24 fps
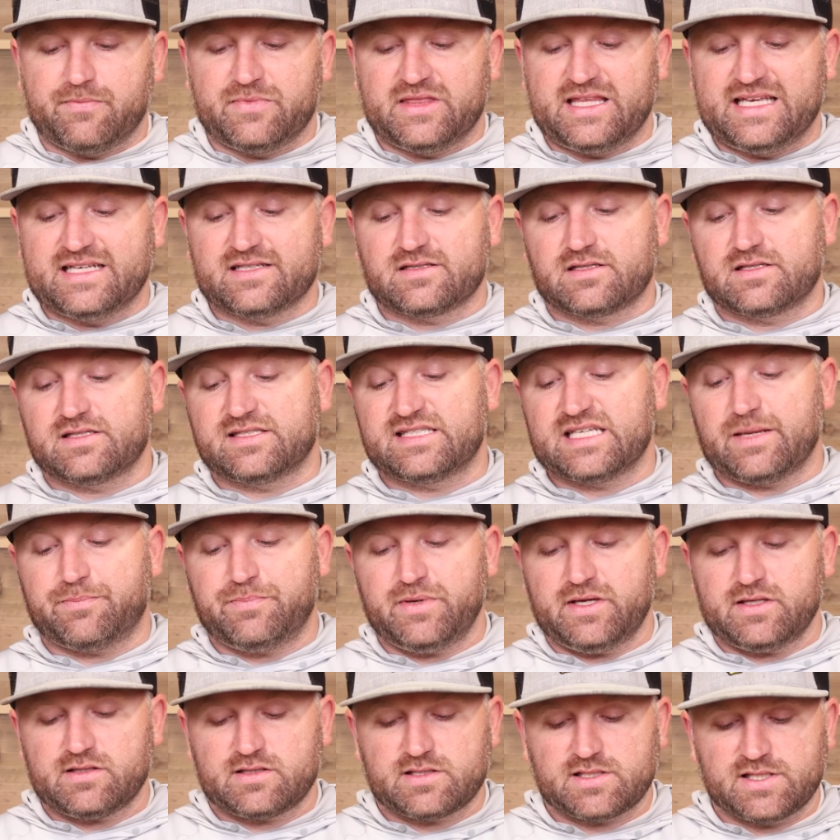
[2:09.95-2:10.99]
These
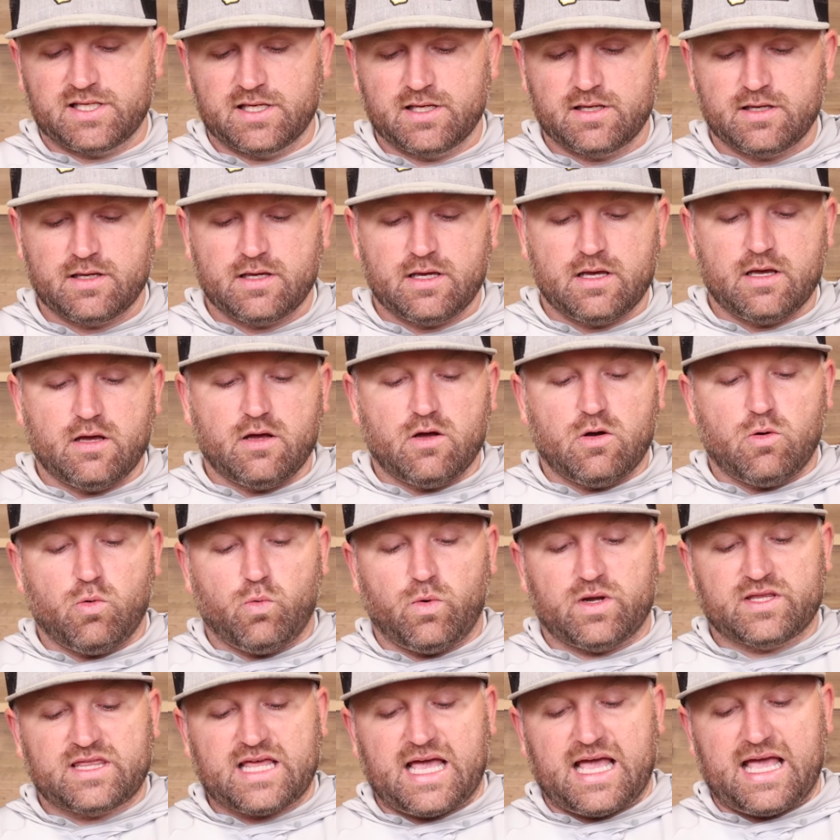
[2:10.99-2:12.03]
zippets
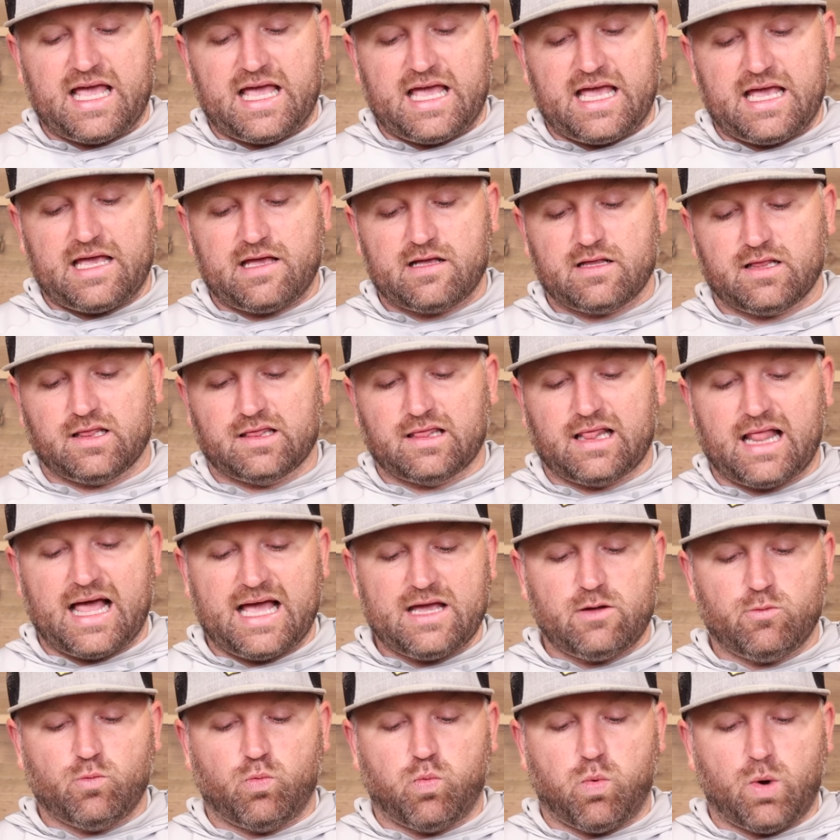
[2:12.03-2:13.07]
with a
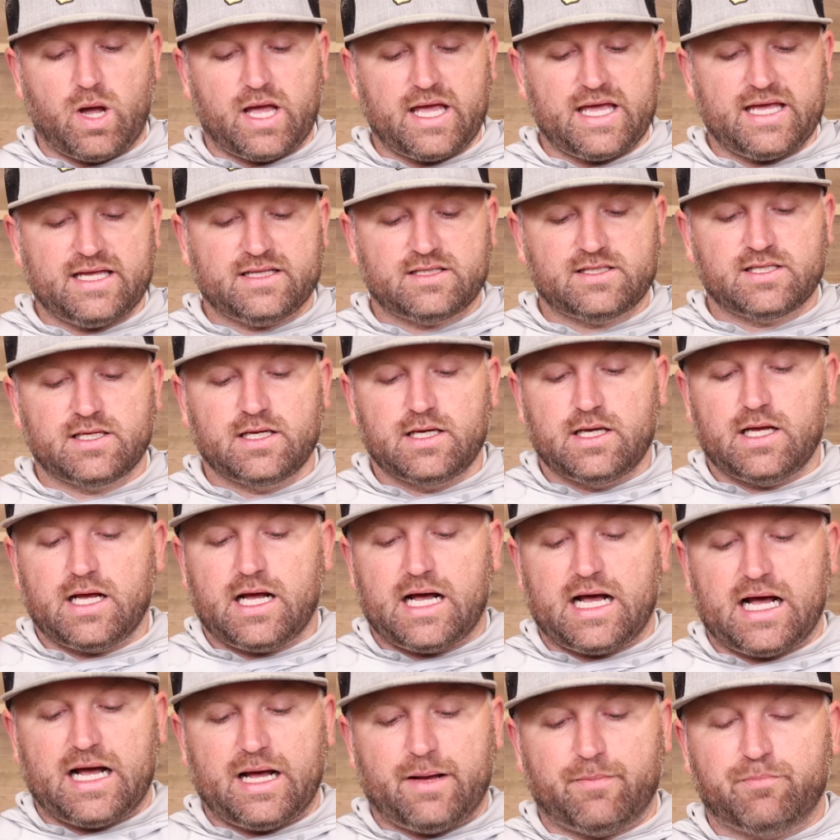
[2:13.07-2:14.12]
lightweight
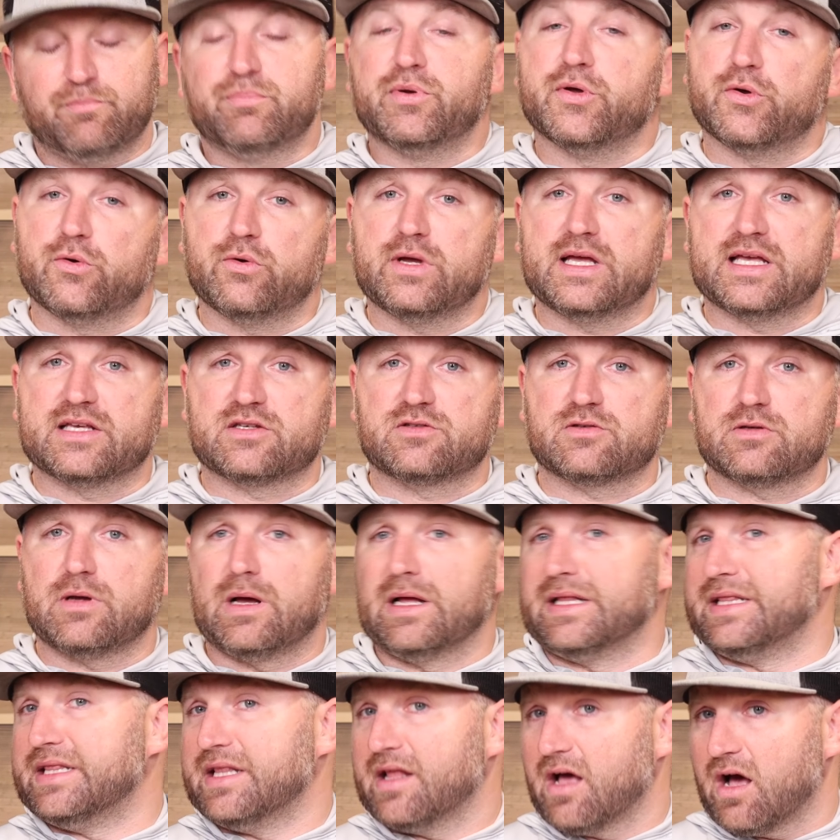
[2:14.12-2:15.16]
boot is
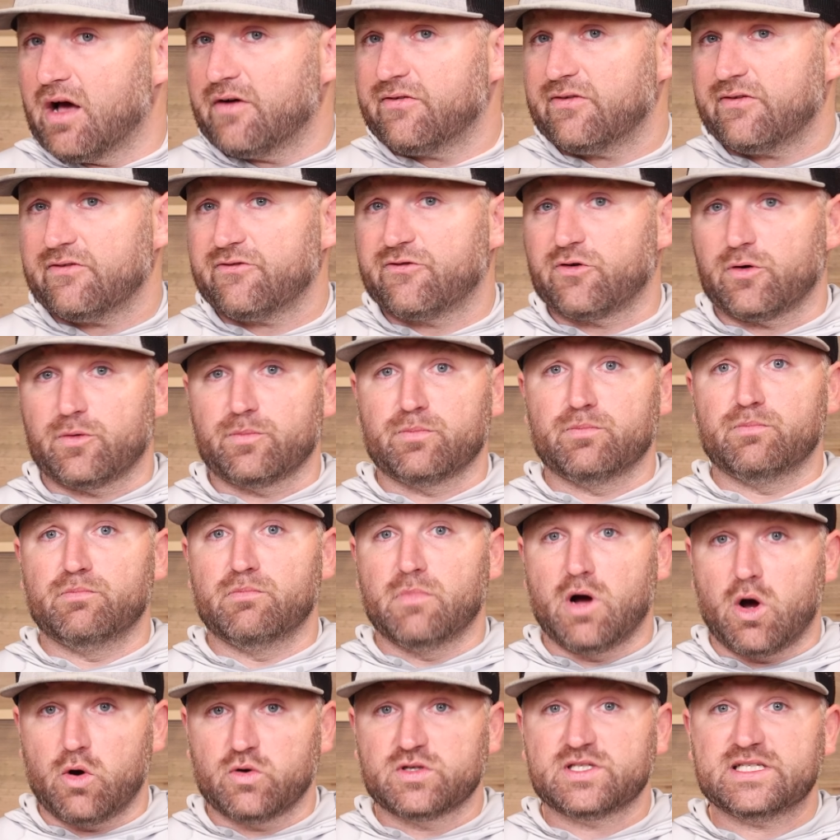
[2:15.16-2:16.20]
enough for
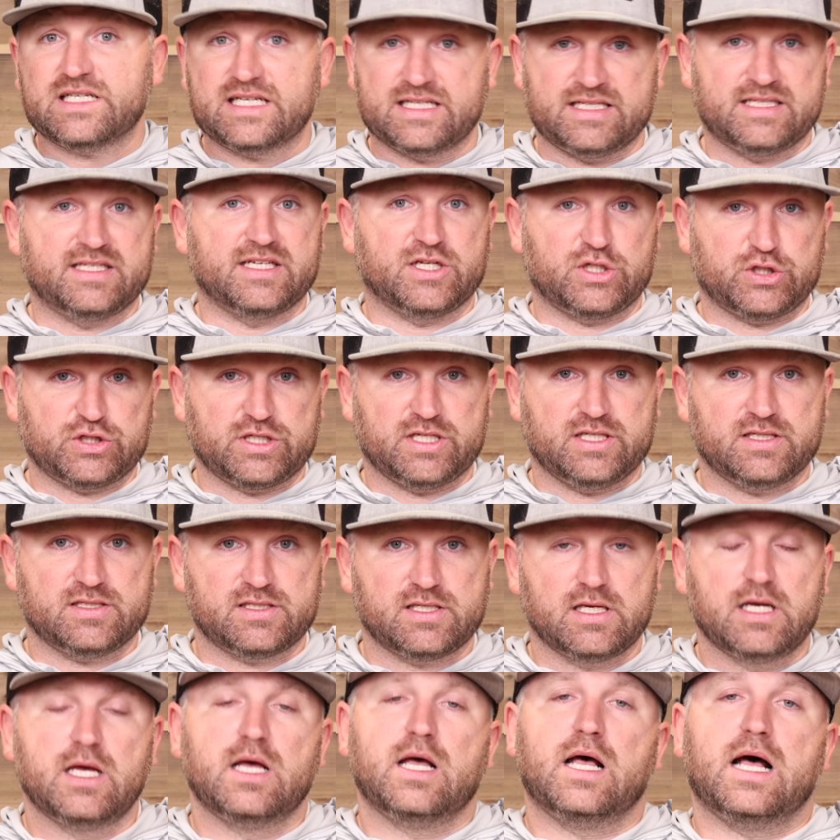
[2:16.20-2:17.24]
most conditions.